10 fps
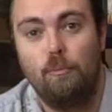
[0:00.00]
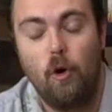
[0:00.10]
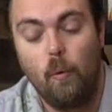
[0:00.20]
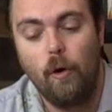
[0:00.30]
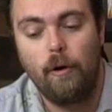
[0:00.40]

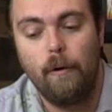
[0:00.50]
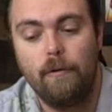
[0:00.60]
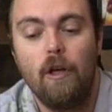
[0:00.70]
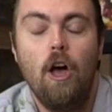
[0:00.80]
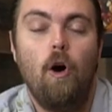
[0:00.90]
more
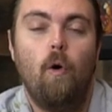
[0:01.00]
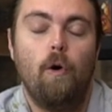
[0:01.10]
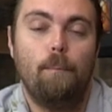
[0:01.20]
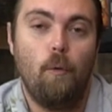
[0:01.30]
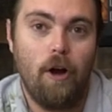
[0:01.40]
workers,
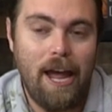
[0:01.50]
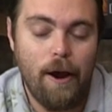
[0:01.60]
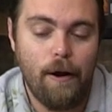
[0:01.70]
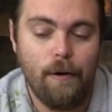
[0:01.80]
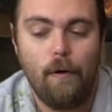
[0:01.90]
or more
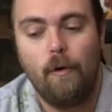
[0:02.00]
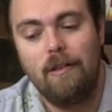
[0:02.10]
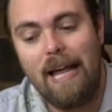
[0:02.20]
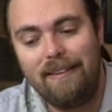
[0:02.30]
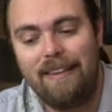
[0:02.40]
air, or
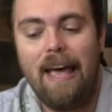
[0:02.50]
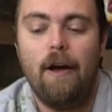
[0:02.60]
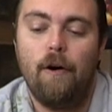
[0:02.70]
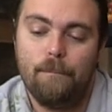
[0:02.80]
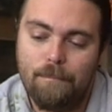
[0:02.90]
less
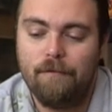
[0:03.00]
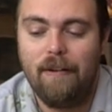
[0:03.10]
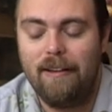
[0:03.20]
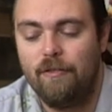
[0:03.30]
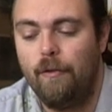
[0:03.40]
air, and vice